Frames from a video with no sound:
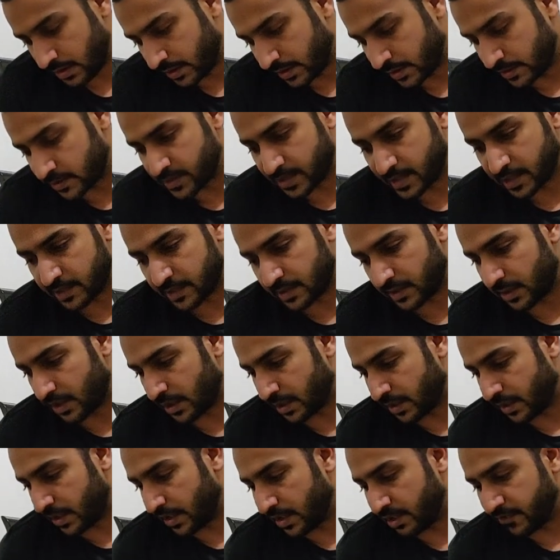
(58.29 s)
Let's get
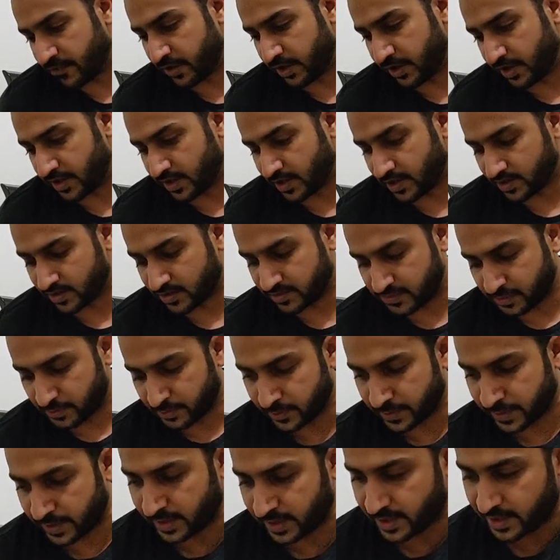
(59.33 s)
the elephant out of the
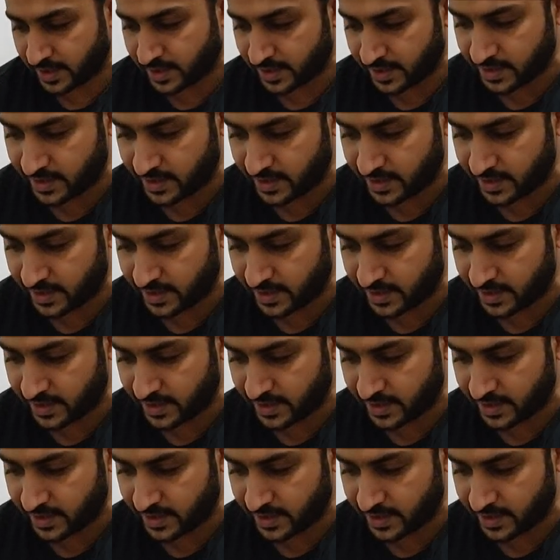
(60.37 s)
way.